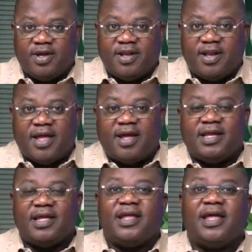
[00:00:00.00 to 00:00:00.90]
Nay, a
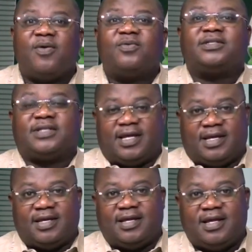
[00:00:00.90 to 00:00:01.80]
yiri, who say?
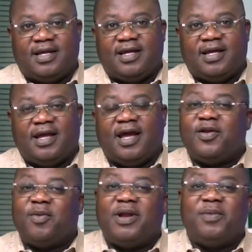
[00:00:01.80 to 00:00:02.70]
And
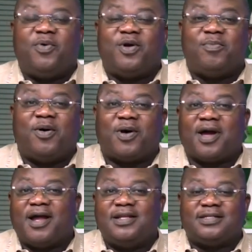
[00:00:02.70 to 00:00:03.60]
you might be one more
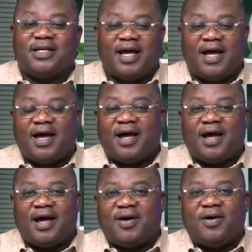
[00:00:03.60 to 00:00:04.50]
can see
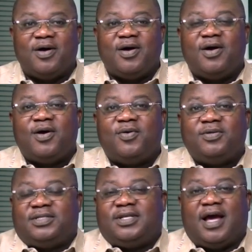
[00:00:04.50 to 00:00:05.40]
ya
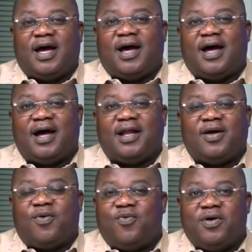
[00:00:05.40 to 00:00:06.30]
utia
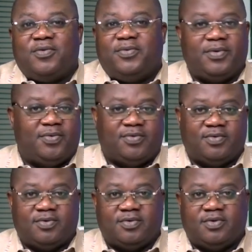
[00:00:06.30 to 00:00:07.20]
now who drew.
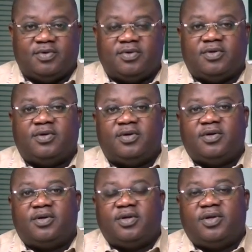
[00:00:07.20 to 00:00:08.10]

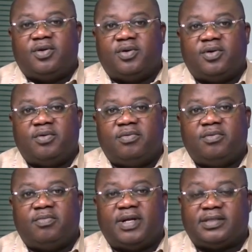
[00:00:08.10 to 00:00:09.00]
You know,
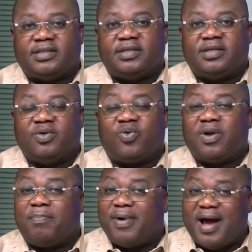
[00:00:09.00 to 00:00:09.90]
but no
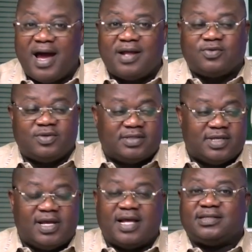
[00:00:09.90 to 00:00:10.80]
crap pass when they
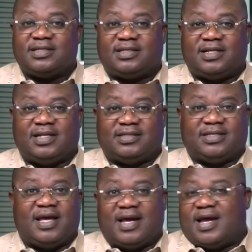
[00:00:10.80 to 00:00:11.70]
say, I'm serious,
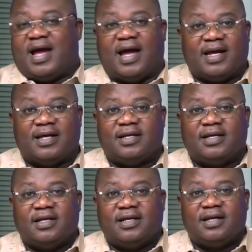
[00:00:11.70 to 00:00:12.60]
young can't.
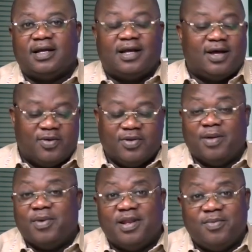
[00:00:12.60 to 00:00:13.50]
Only
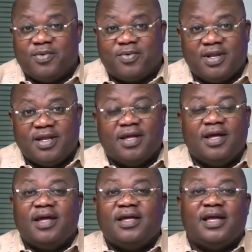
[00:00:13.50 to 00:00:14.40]
many the queenie
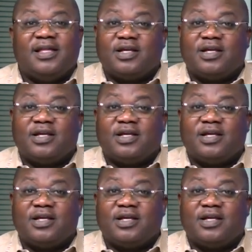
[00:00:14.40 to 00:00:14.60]
in your